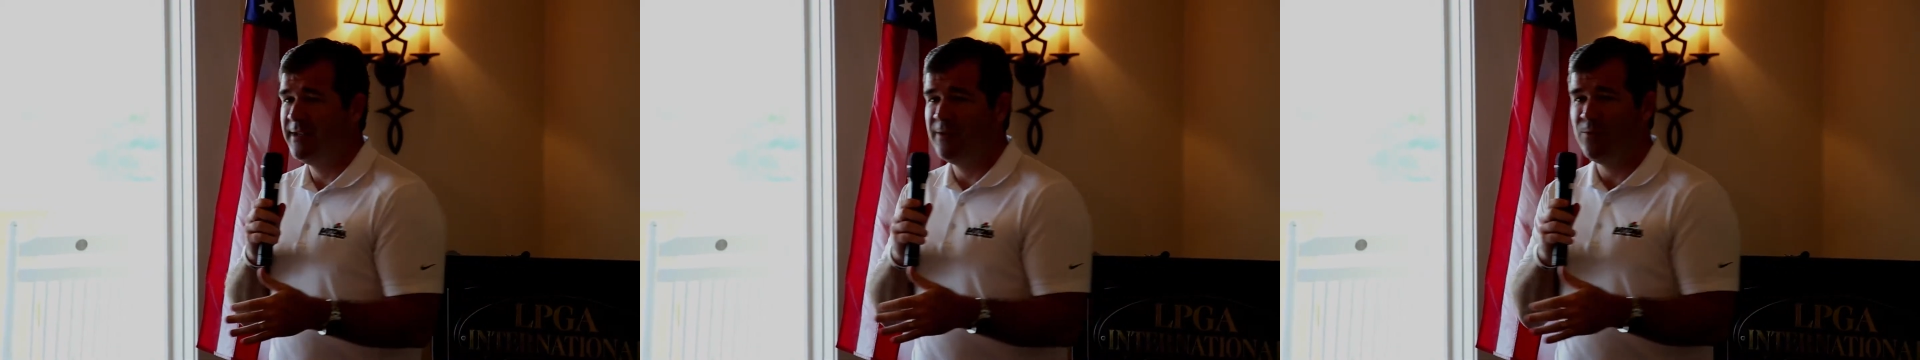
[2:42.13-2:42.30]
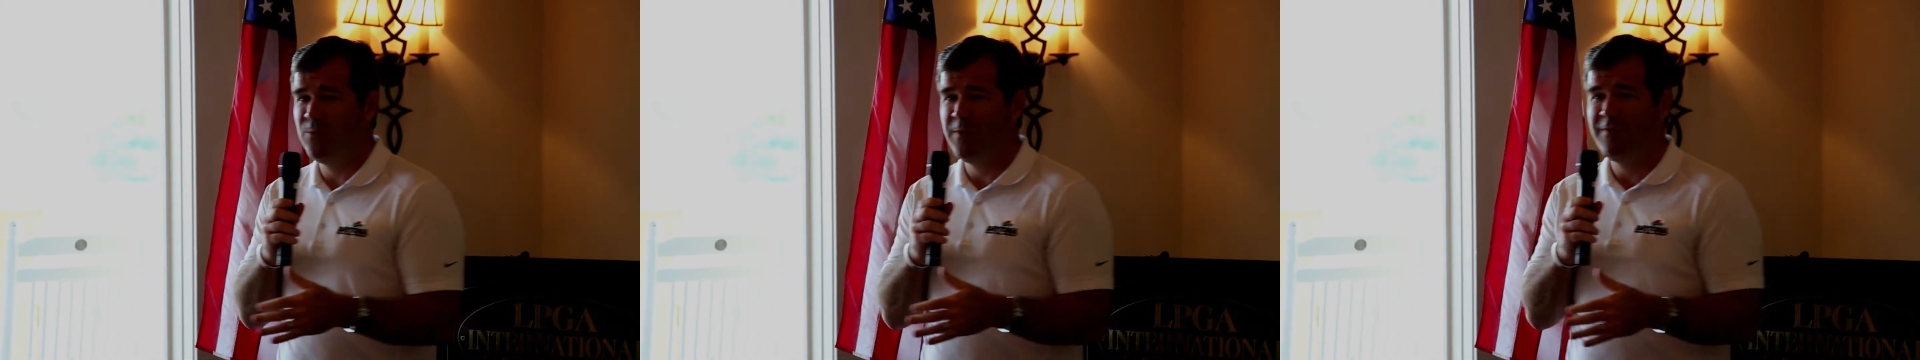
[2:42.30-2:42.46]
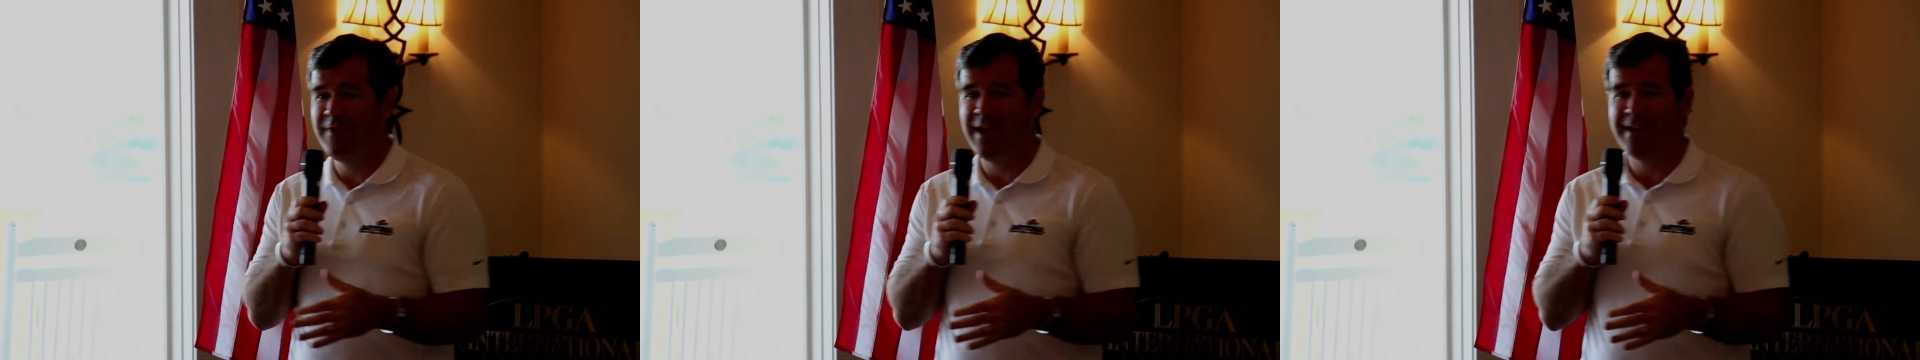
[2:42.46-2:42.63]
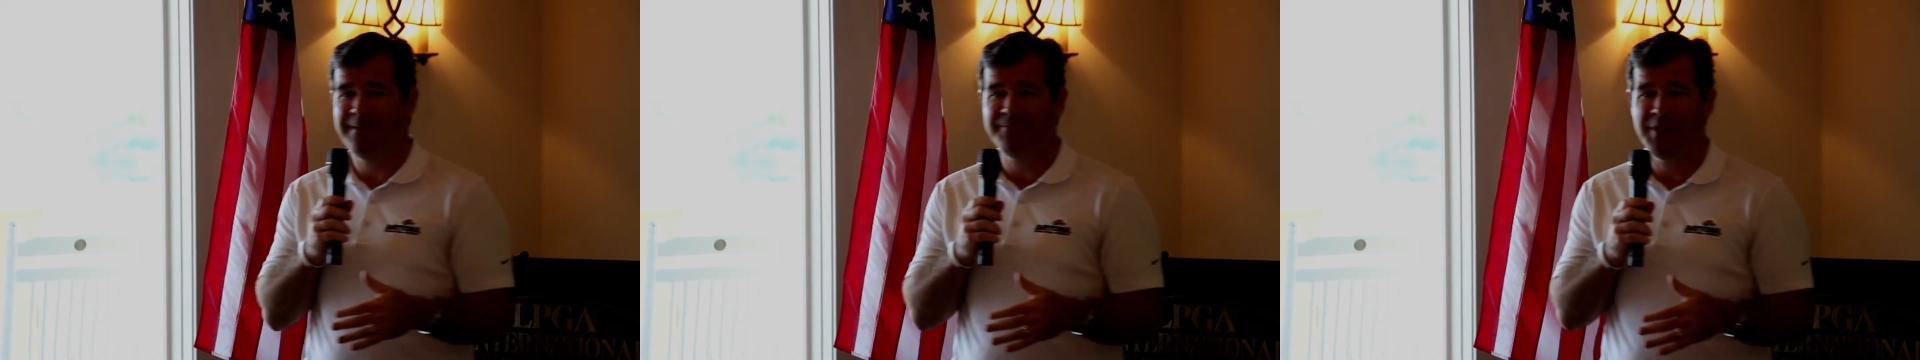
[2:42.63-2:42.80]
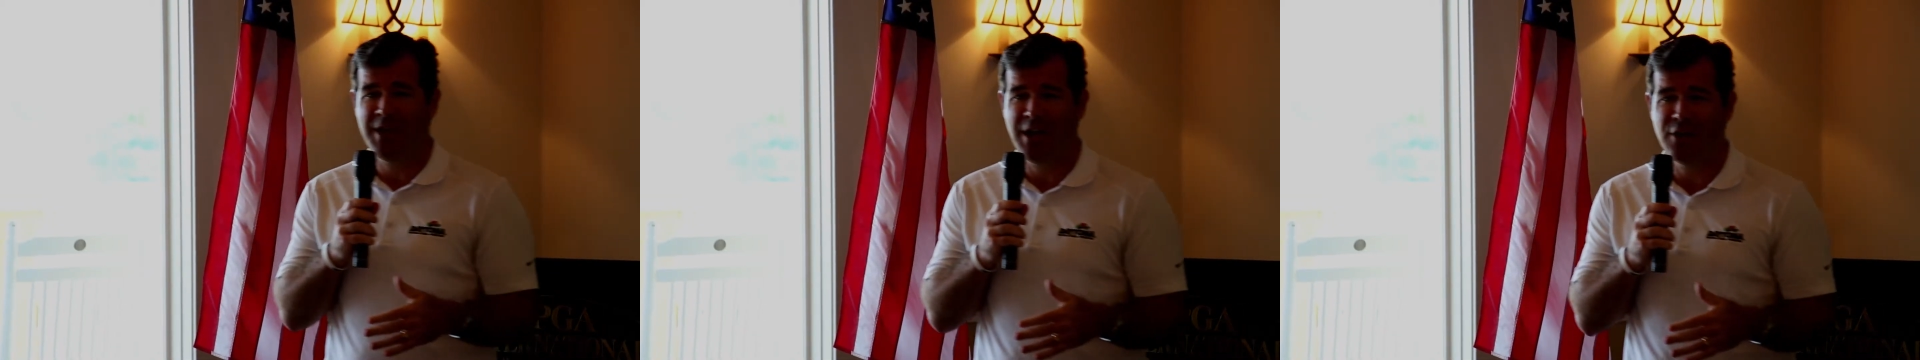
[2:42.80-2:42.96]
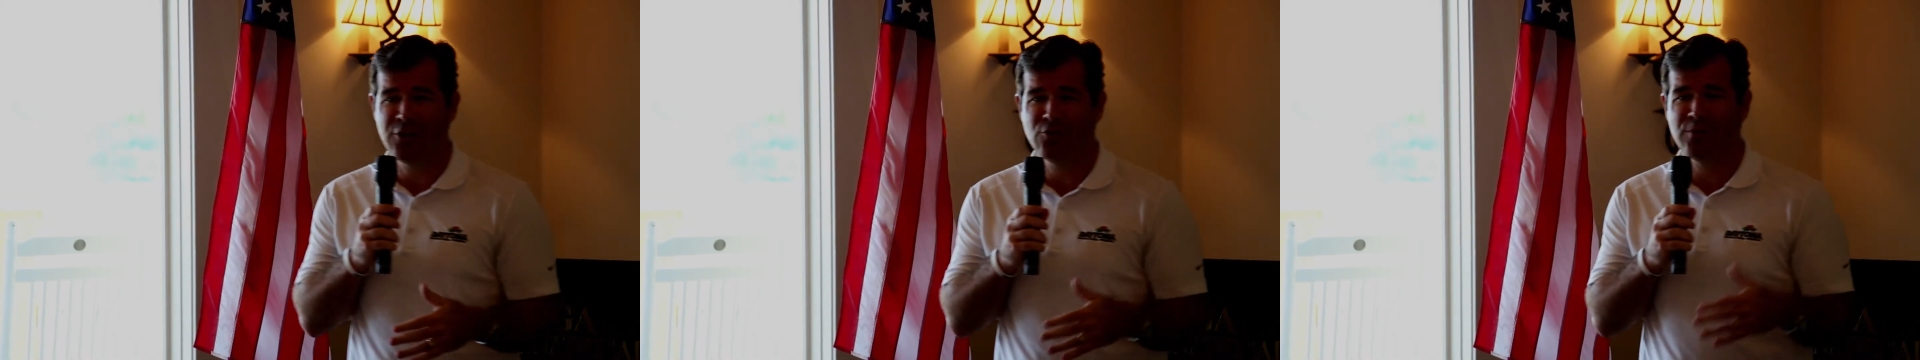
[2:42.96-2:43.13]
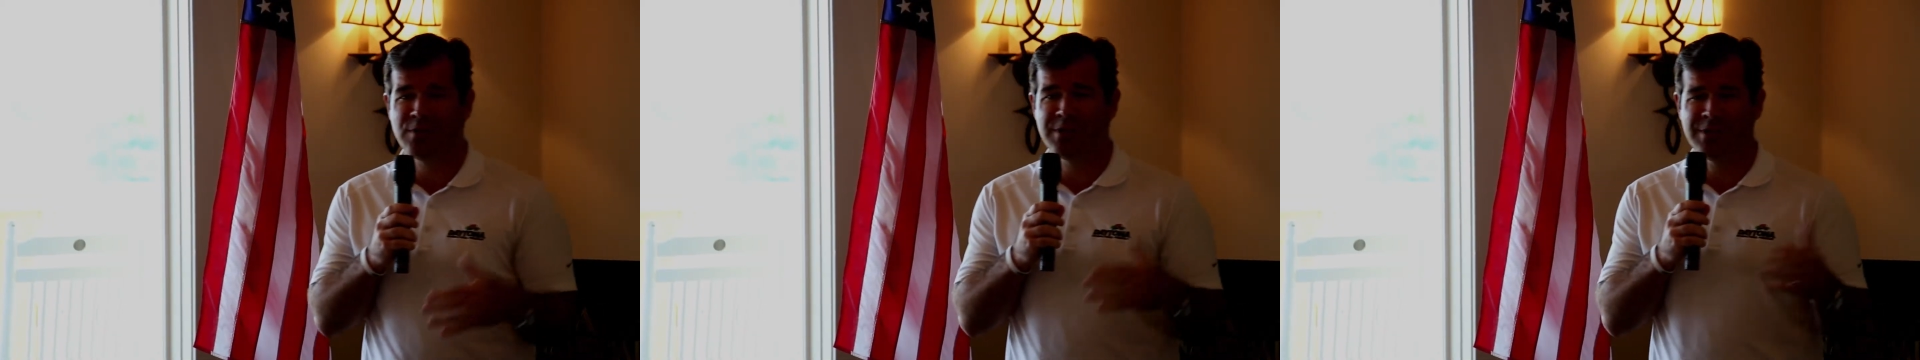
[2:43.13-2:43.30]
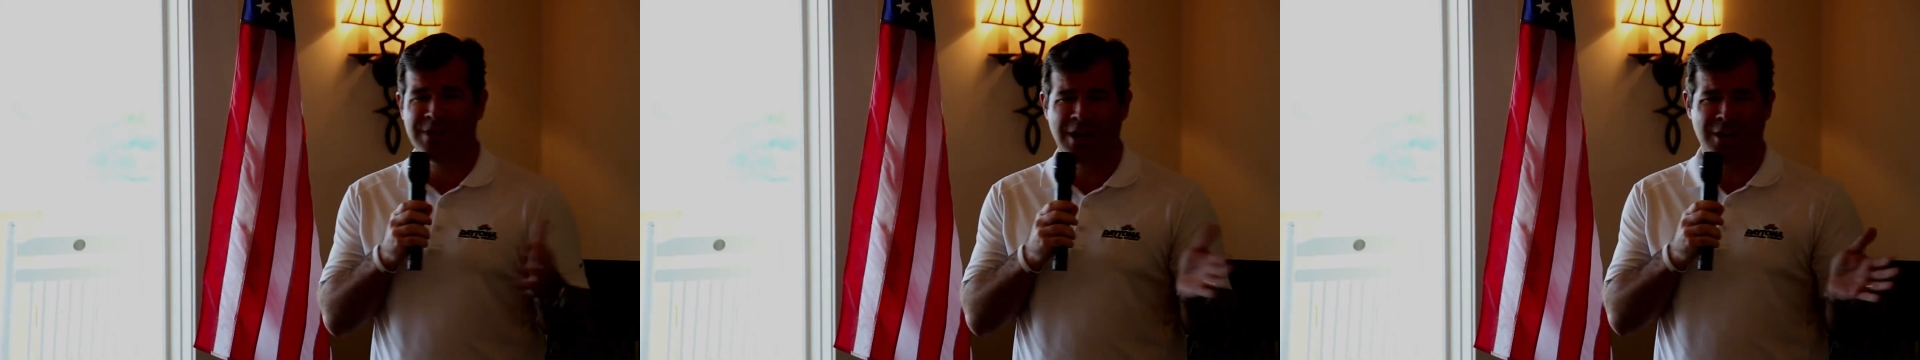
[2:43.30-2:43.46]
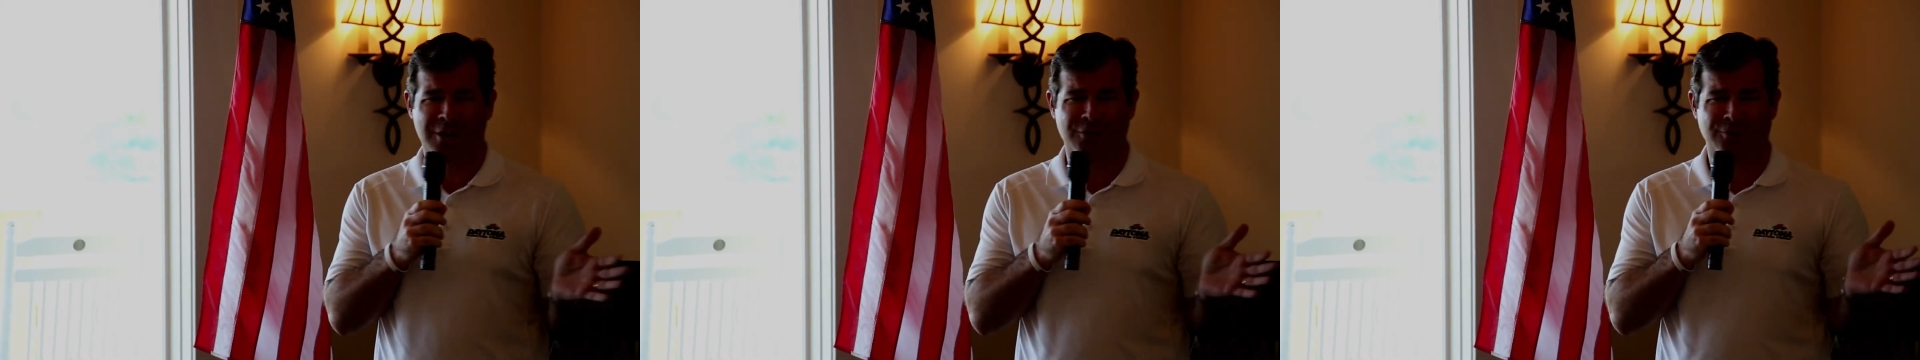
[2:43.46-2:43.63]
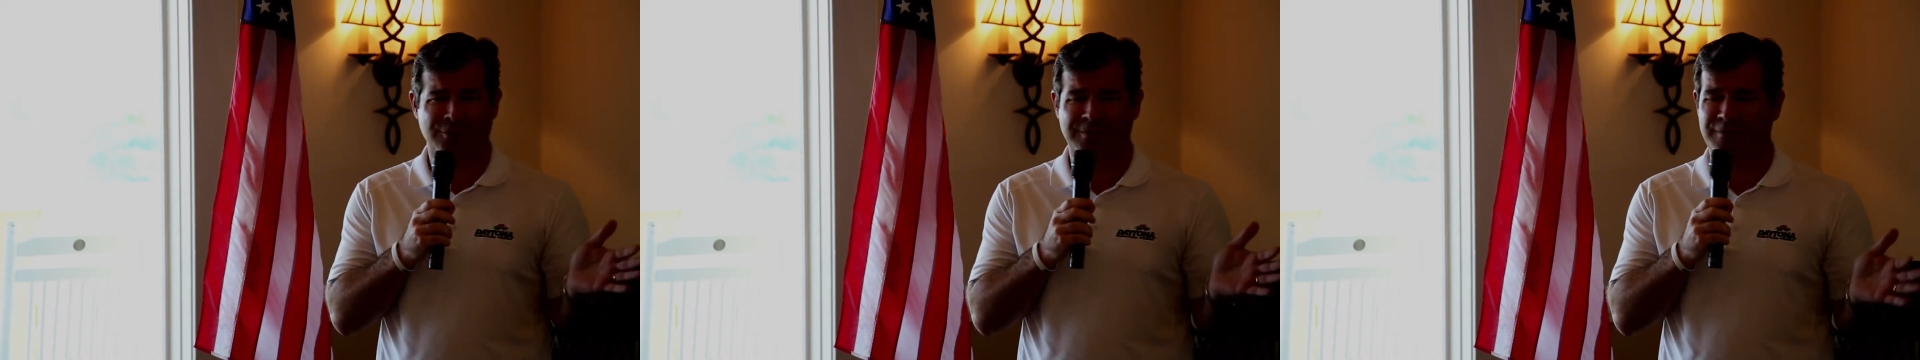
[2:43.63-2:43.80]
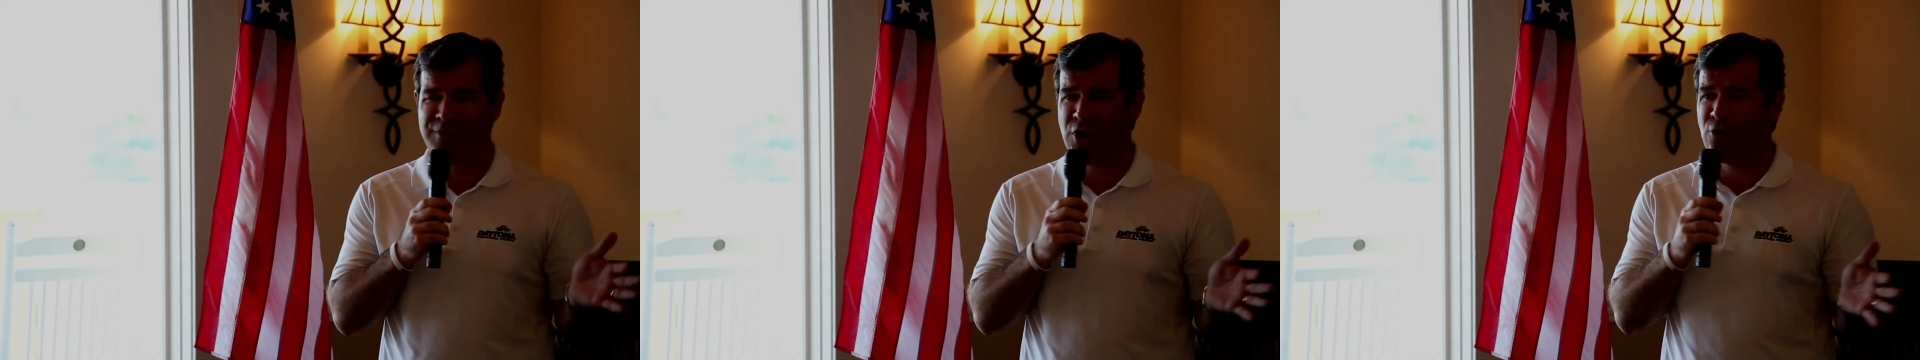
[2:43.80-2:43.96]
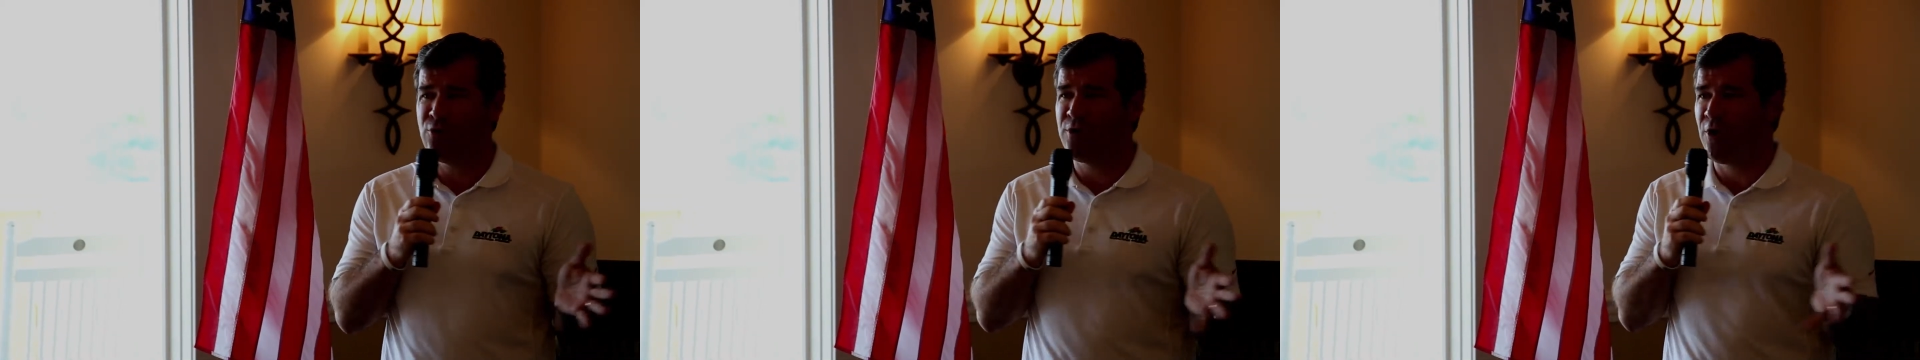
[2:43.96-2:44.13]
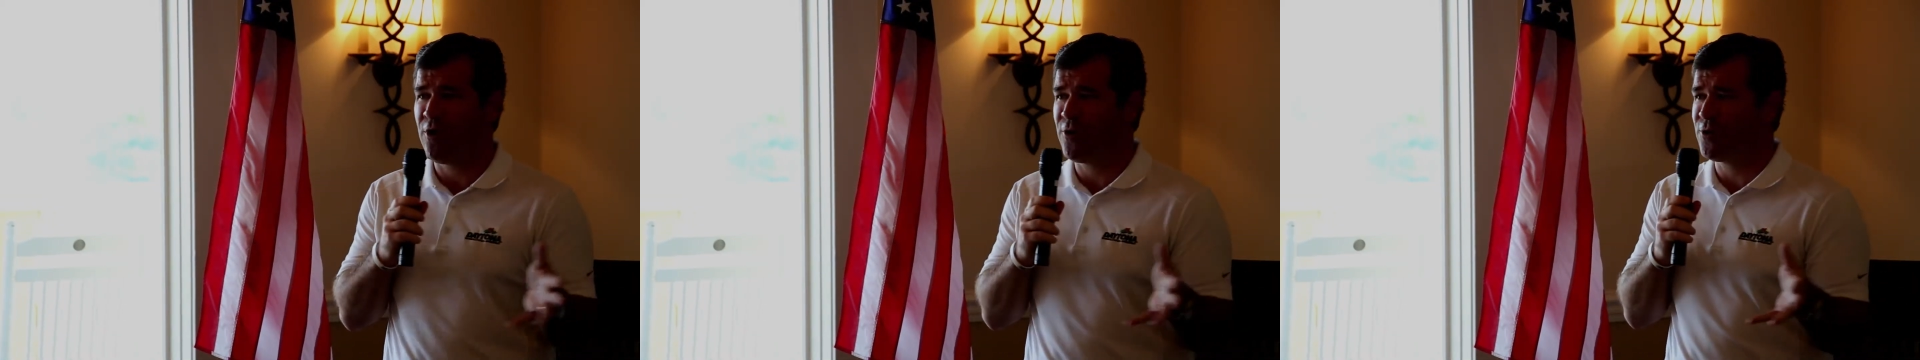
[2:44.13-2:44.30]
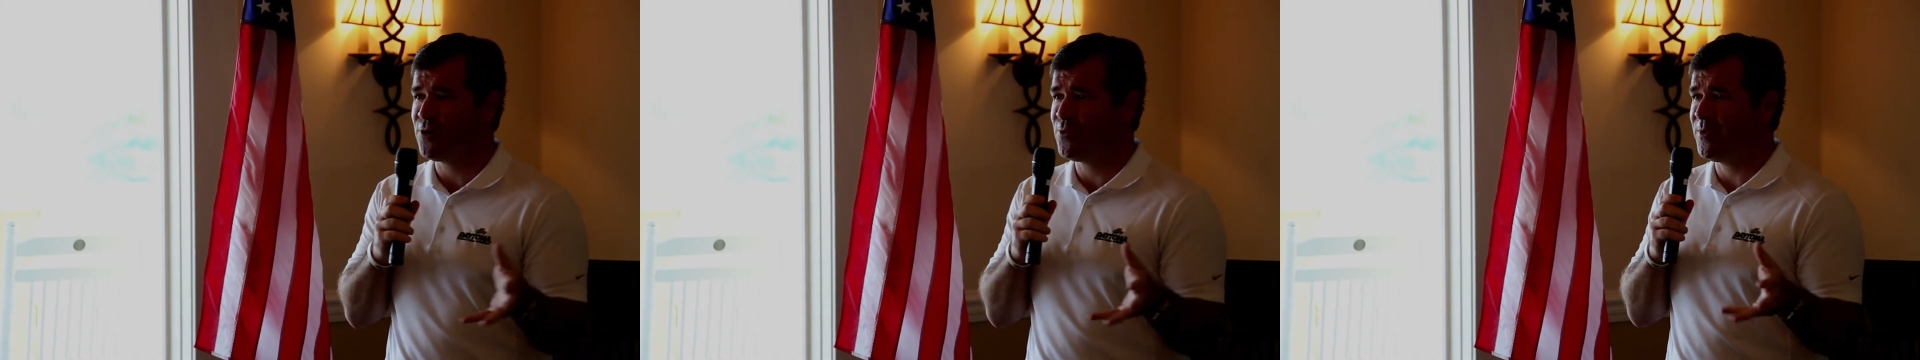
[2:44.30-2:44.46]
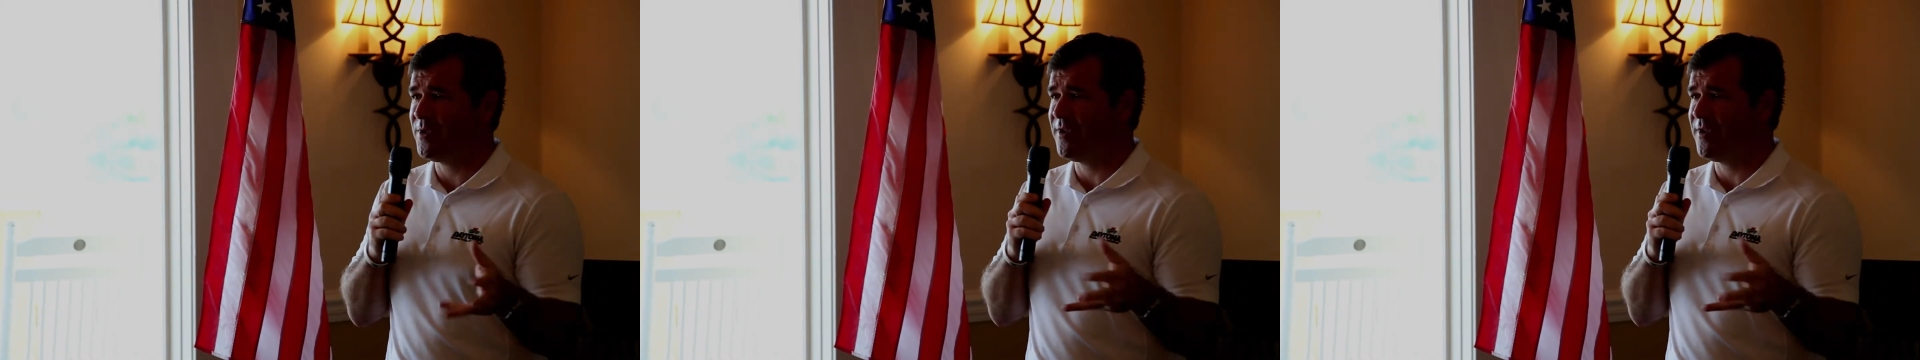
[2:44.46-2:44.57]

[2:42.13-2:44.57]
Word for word: and we've got hundreds and hundreds of go-karters